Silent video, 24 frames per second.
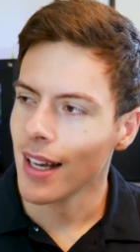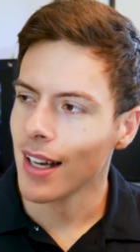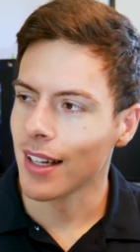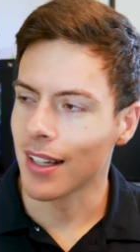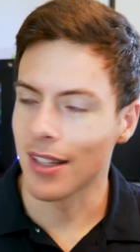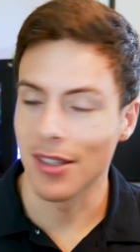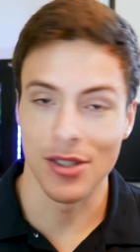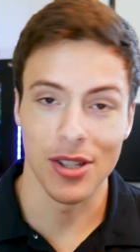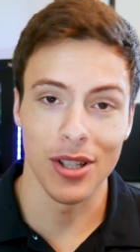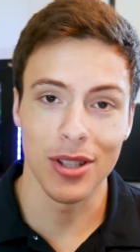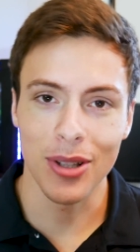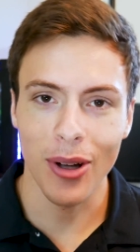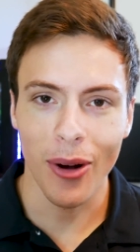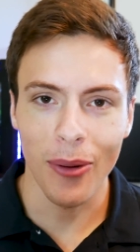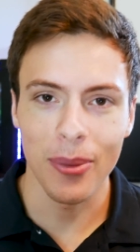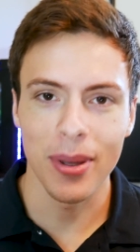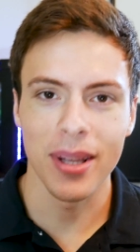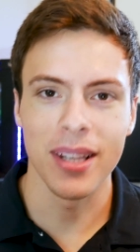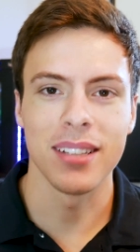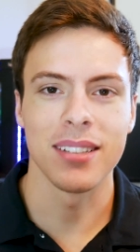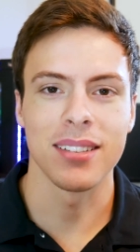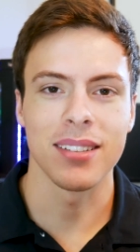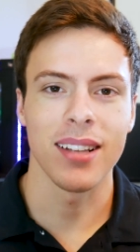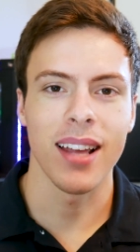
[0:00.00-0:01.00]
Because she told me
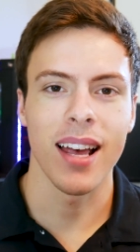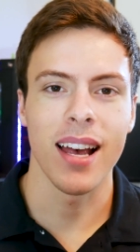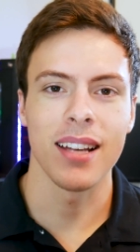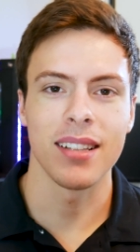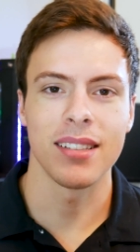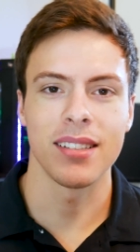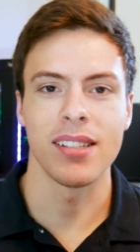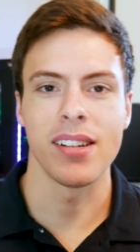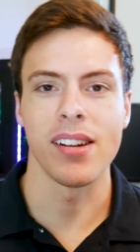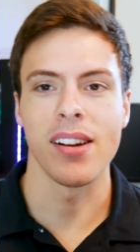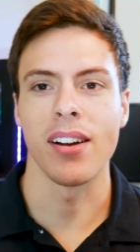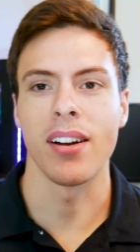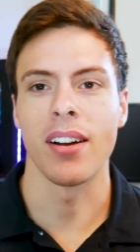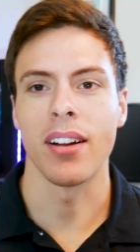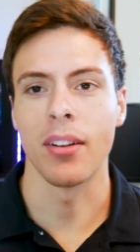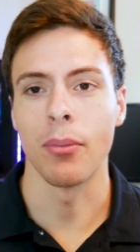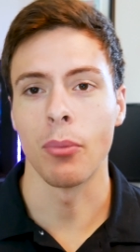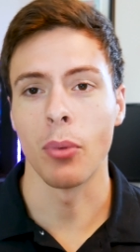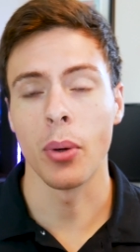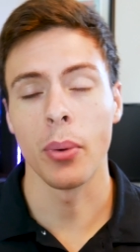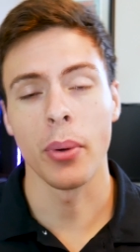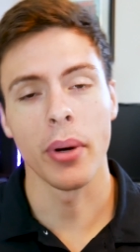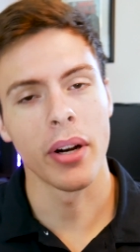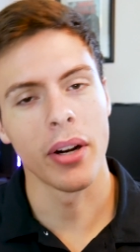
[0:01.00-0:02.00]
this last year,
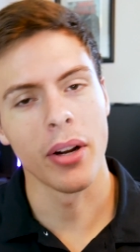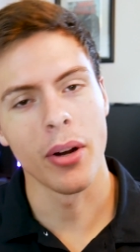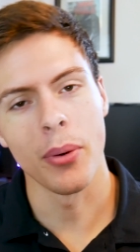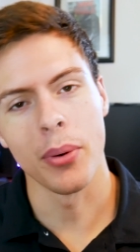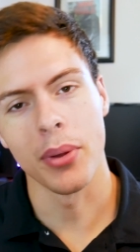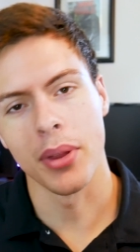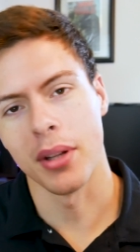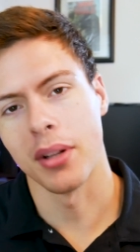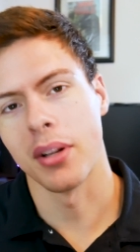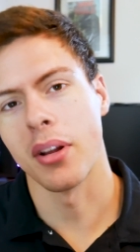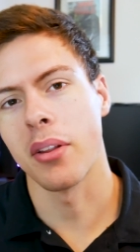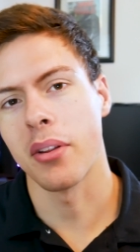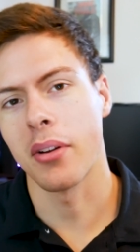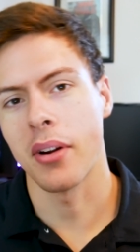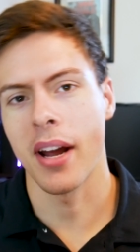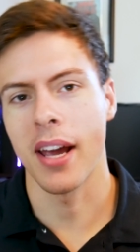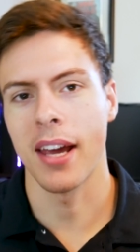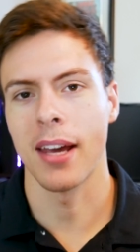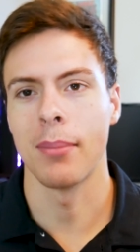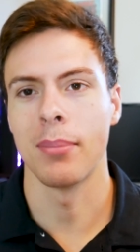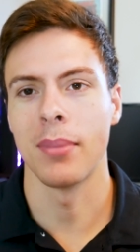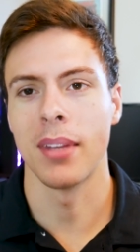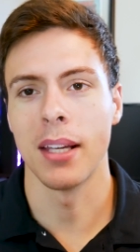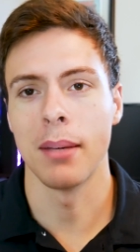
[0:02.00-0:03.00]
and we were going to go with another A
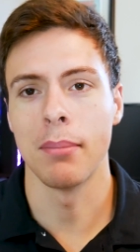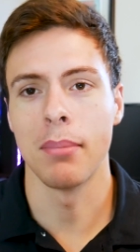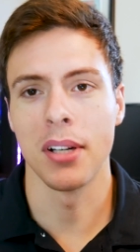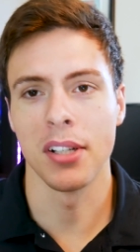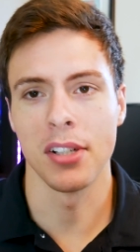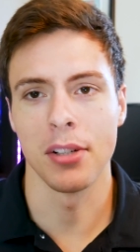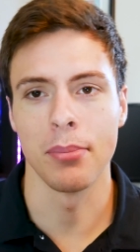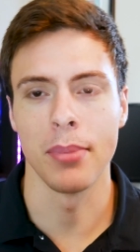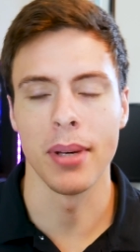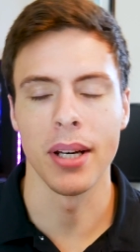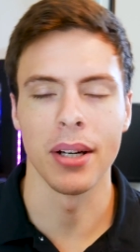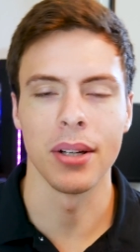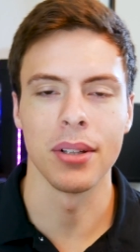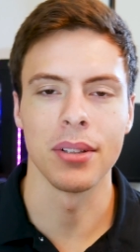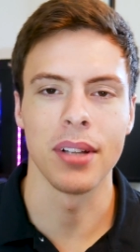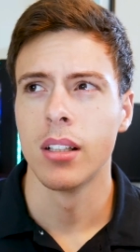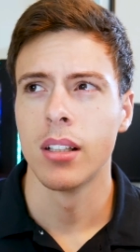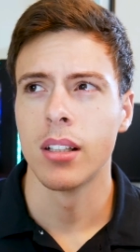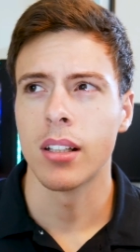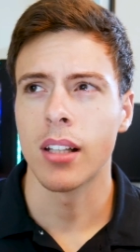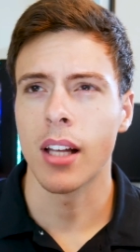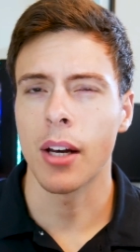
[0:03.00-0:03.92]
M D budget build.